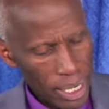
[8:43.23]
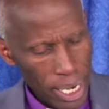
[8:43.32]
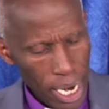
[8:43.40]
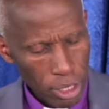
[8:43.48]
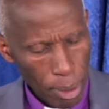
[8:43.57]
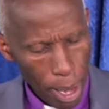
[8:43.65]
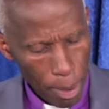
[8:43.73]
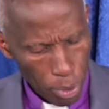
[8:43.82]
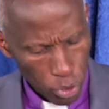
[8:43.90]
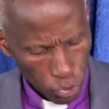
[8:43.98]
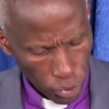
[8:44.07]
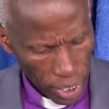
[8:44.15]
But now the
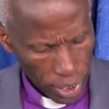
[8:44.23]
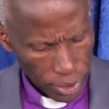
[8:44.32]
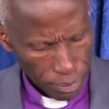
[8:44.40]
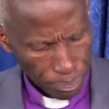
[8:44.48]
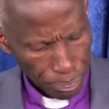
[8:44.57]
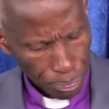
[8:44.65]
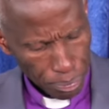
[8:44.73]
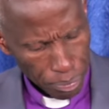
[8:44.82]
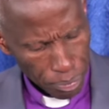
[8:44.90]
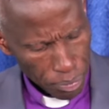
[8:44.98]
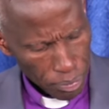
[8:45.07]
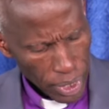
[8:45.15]
Bible says
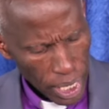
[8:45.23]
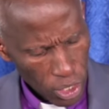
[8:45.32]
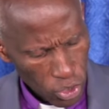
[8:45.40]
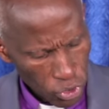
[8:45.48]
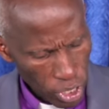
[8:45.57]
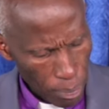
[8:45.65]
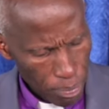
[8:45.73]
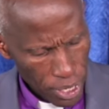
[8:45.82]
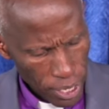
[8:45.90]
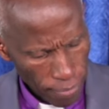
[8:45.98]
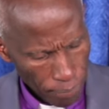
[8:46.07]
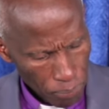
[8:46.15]

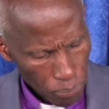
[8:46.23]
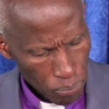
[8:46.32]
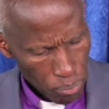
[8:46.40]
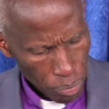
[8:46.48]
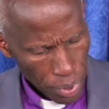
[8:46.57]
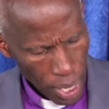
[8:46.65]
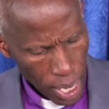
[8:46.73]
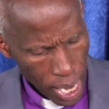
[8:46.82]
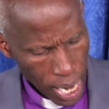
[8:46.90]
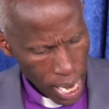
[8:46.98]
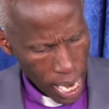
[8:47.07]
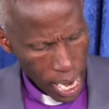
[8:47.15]
something.
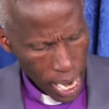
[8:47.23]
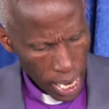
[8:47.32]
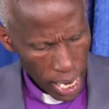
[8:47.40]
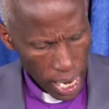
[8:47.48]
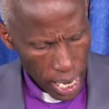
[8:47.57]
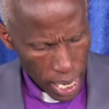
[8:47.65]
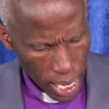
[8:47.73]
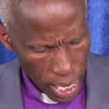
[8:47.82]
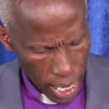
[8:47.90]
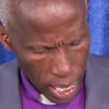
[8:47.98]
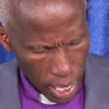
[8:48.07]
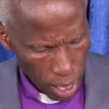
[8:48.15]

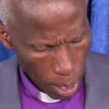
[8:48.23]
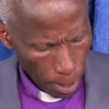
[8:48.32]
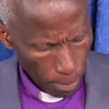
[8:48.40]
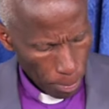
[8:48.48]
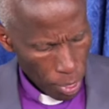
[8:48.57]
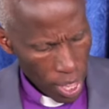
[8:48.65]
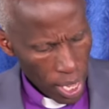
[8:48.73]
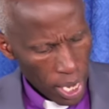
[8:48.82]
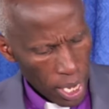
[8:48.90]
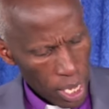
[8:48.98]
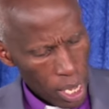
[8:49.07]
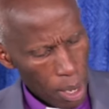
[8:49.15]
But
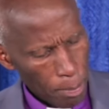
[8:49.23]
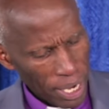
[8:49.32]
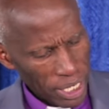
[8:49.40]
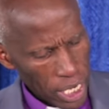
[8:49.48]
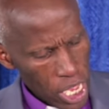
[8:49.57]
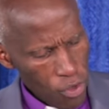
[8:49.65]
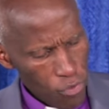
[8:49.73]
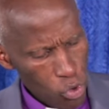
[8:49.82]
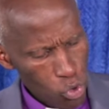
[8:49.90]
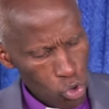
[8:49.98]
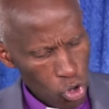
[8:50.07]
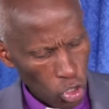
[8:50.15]

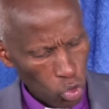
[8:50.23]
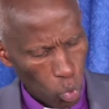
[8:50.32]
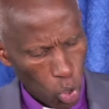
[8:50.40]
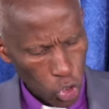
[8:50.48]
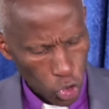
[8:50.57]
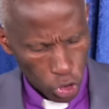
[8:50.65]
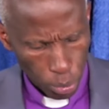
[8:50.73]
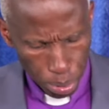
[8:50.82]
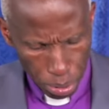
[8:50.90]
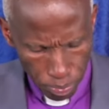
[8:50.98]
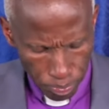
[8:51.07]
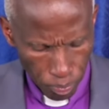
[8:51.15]
if you do not
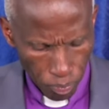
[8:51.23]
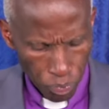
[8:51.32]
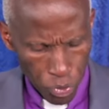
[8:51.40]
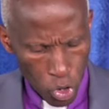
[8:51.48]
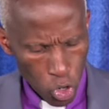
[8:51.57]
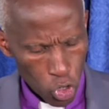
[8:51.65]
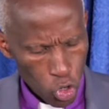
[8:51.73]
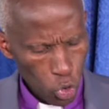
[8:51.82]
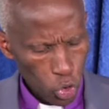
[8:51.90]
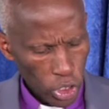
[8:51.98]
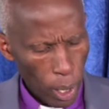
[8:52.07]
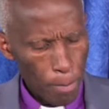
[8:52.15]
worship,
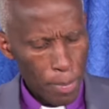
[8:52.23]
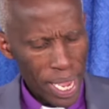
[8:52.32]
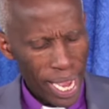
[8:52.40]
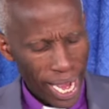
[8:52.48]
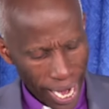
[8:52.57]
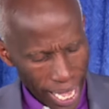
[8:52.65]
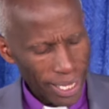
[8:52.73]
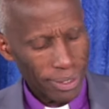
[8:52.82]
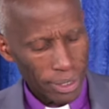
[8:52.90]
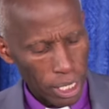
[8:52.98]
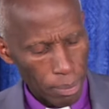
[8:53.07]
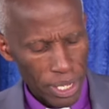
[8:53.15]
you shall be
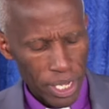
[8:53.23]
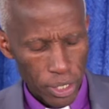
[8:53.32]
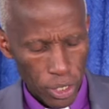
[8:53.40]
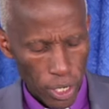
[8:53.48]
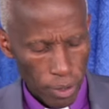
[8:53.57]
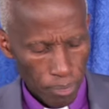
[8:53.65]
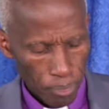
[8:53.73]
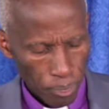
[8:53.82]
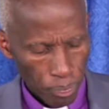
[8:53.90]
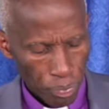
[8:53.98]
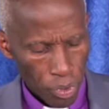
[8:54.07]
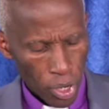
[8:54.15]
cast immediately
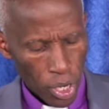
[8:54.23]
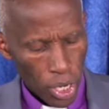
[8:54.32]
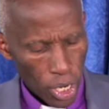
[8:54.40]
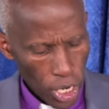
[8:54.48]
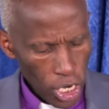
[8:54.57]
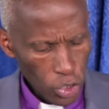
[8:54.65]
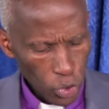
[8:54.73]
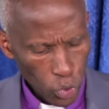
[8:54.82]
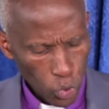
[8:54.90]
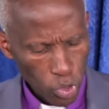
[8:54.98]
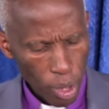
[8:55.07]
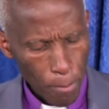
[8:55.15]

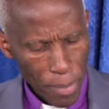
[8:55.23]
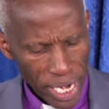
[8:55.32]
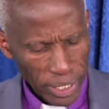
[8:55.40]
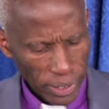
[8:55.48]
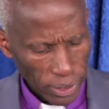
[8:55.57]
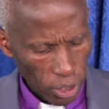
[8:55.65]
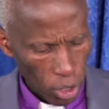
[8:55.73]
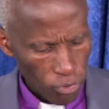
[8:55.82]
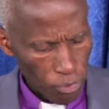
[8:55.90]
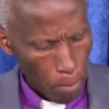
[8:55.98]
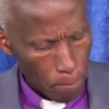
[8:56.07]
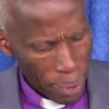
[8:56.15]
into the midst
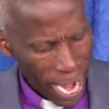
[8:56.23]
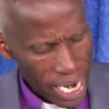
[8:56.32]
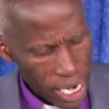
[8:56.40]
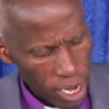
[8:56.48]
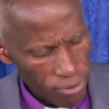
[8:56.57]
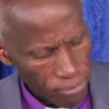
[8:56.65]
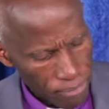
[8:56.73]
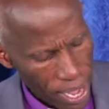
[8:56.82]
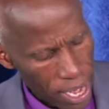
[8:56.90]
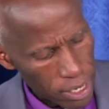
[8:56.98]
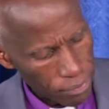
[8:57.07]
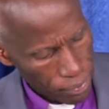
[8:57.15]
of burning
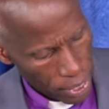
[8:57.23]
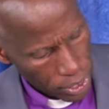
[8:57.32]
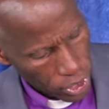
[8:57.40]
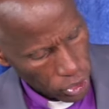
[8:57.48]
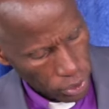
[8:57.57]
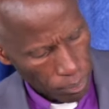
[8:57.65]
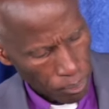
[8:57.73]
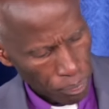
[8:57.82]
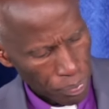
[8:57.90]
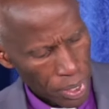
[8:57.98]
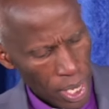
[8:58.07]
fiery furnace.